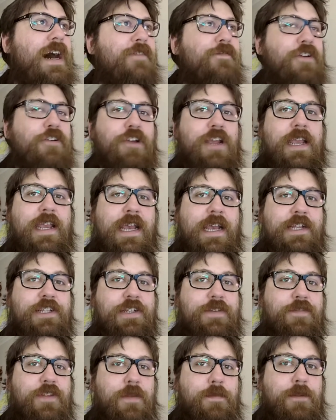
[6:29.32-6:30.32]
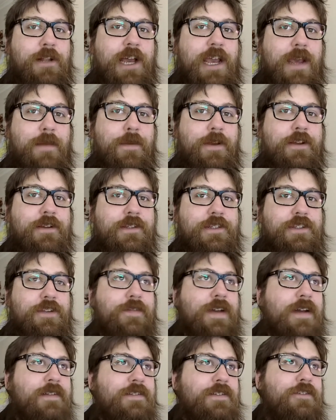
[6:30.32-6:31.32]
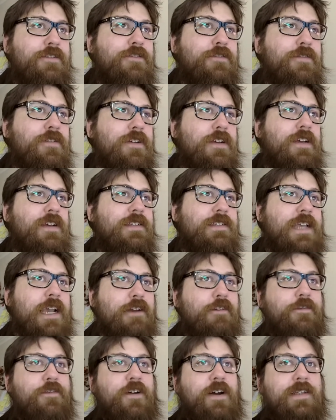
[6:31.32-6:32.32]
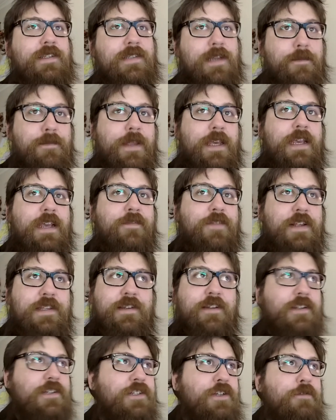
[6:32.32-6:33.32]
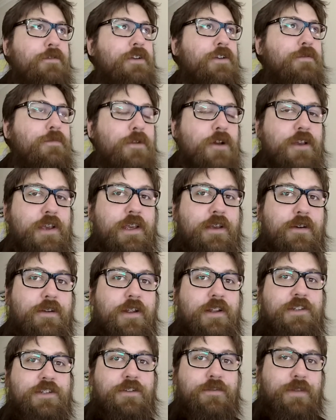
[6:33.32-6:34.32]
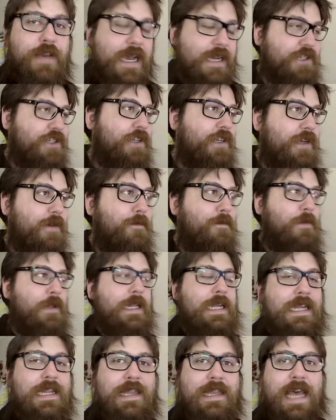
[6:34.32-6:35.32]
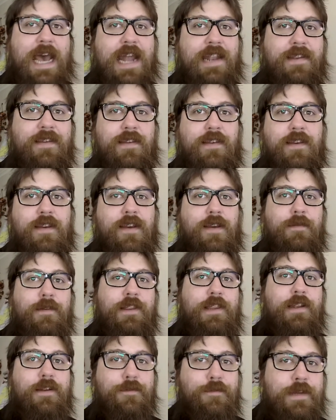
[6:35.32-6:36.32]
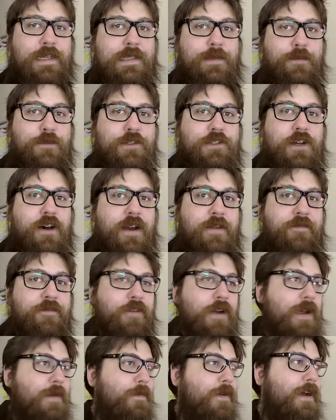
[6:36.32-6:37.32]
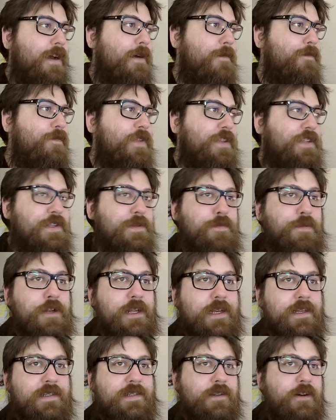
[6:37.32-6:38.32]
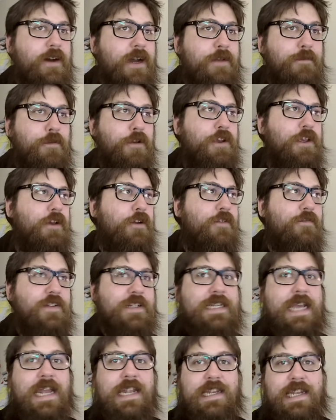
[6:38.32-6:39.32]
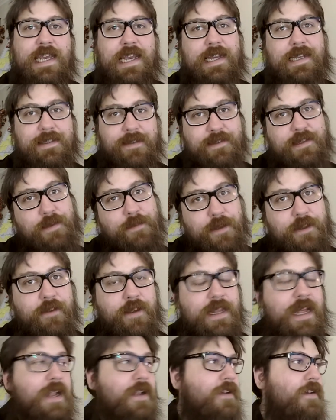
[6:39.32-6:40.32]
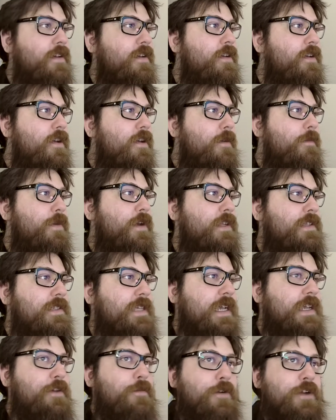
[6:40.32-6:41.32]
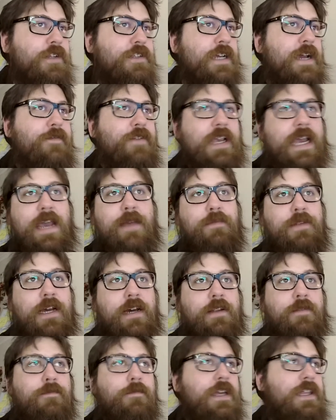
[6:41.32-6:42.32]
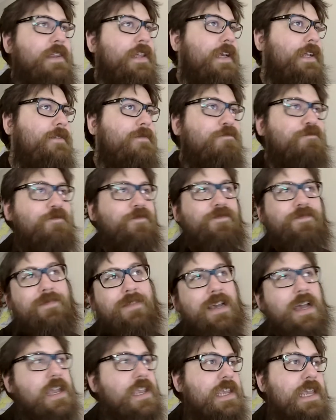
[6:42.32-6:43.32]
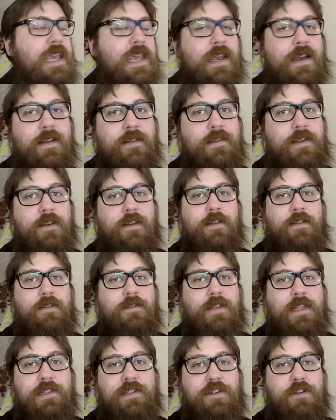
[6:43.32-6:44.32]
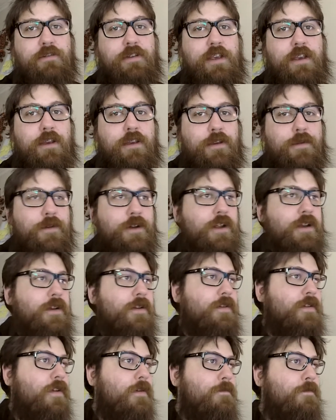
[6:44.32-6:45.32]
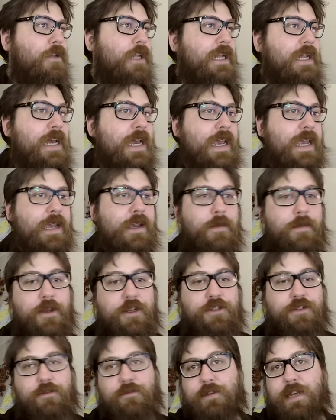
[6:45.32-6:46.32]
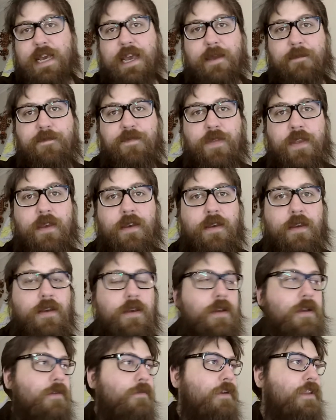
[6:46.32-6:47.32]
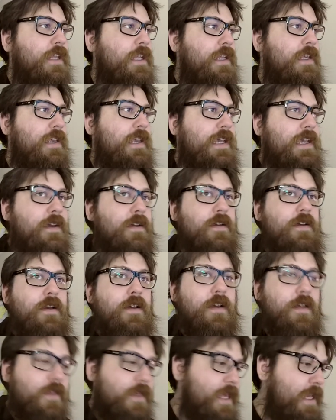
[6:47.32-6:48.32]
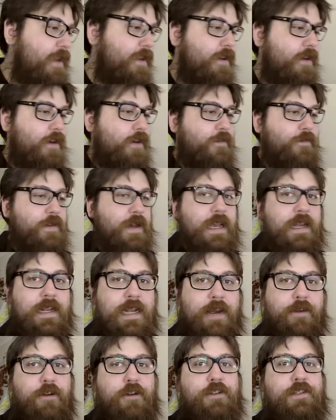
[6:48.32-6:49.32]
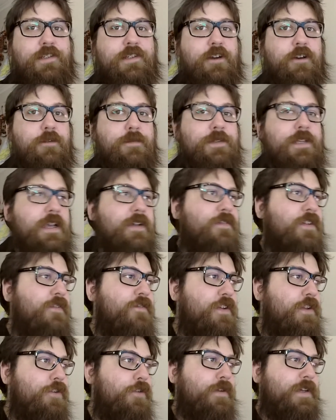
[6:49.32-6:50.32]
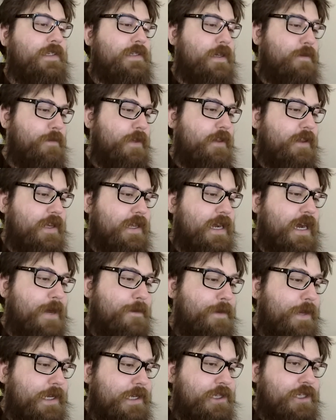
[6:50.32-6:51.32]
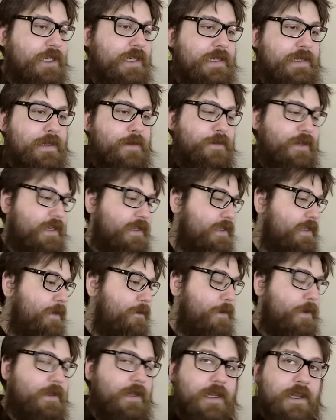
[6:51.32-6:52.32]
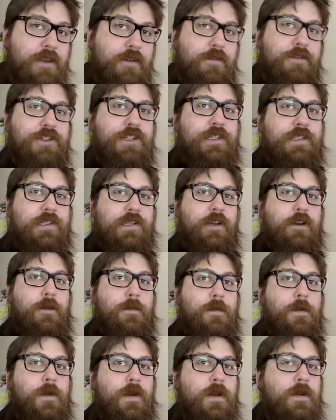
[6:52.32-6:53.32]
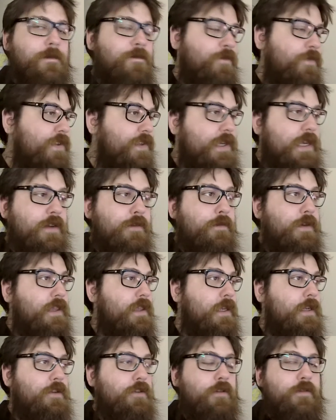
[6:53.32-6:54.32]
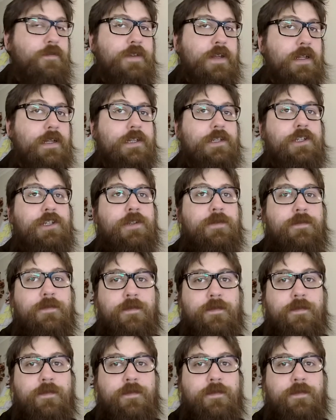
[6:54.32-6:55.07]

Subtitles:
very engaging for the player, because you've had to sacrifice something if there's only two of you working on it to actually complete that within a reasonable time frame. This is putting aside working on it for 10 years or something like that. But say you wanted to have a game done within a year. There's 2 of you, you want to complete a commercial game within a year. Think of a narrow scope. So even if you're doing something like an RPG, something that's typically huge in scope, set it within your village.